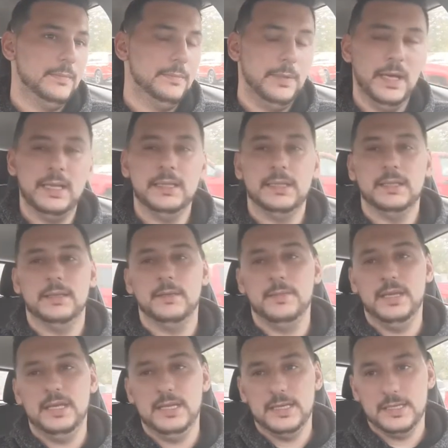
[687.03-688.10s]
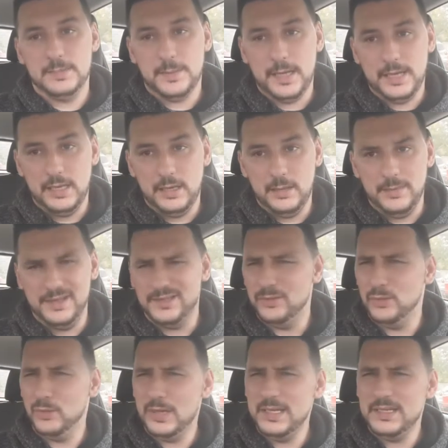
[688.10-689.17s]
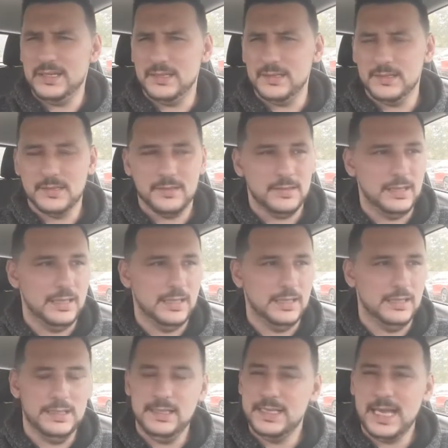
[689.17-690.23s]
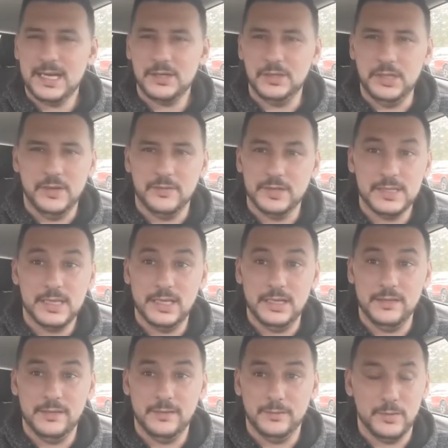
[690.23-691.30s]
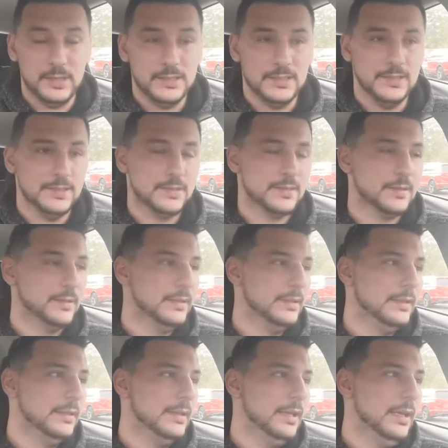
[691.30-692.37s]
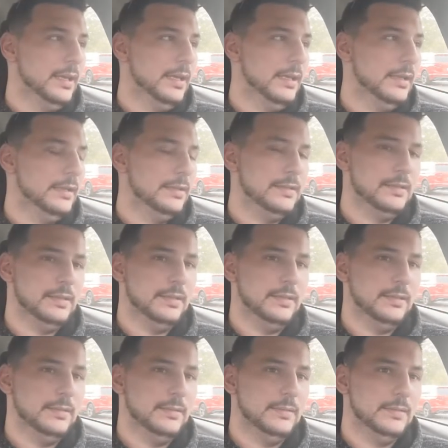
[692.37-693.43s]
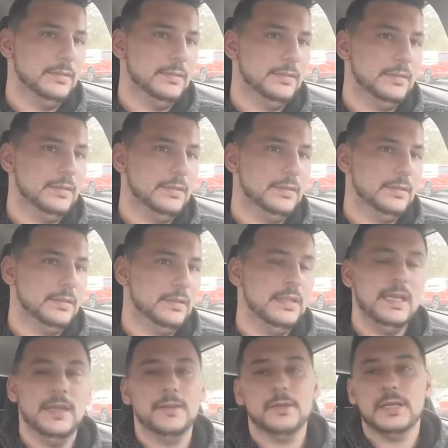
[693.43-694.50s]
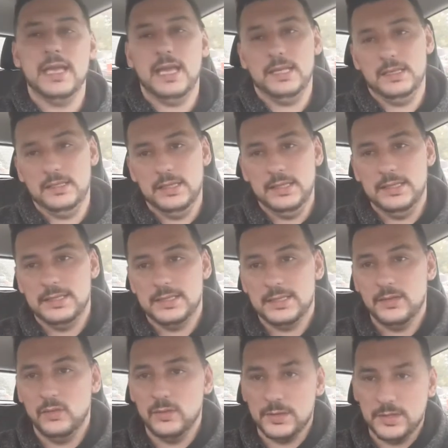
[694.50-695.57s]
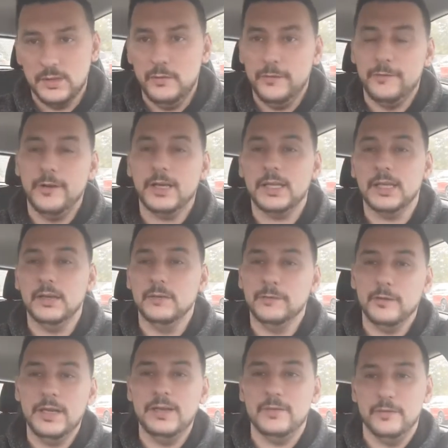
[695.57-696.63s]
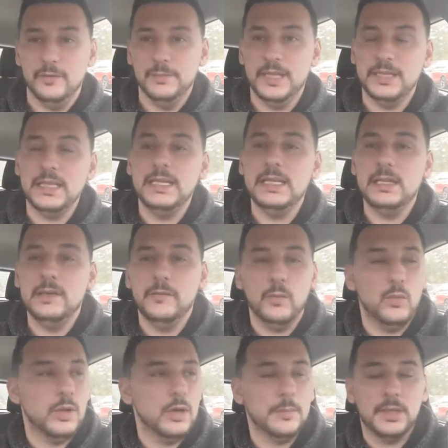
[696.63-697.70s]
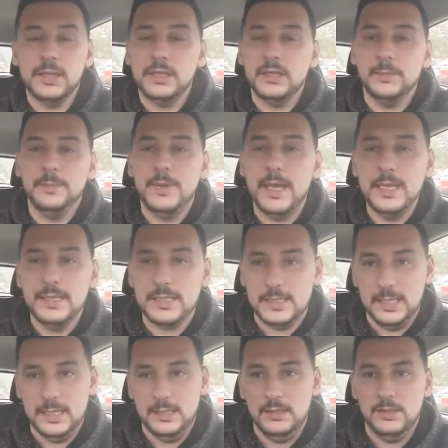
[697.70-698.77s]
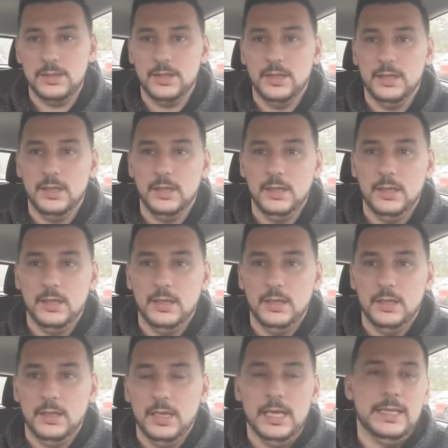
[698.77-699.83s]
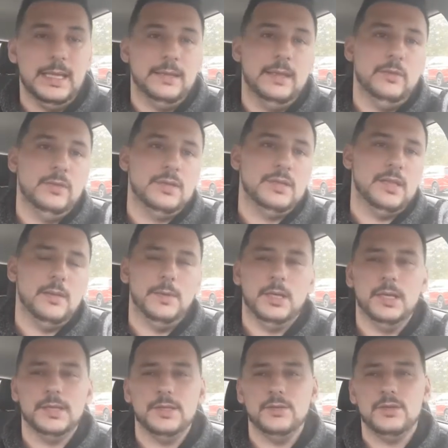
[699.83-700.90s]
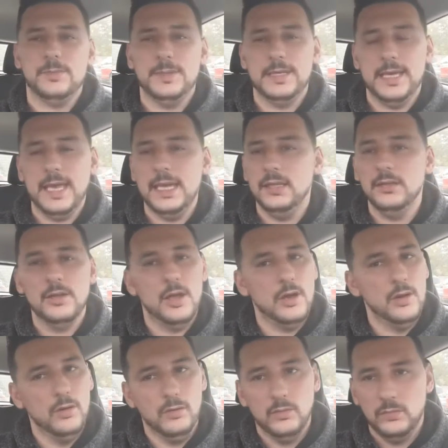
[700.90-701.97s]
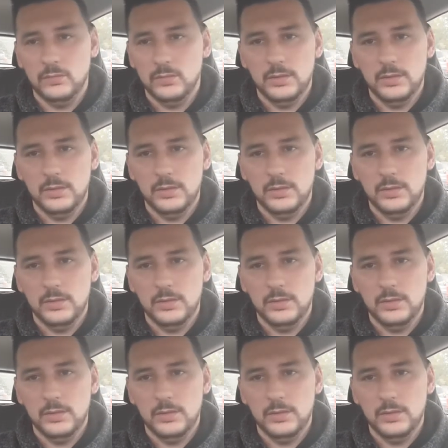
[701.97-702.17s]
but the media has painted him as a racist, and he's actually never said anything racist. And the other candidates were so fucking afraid of him that they didn't even want him on the debate stage. And now they would say, because you speak hate. No.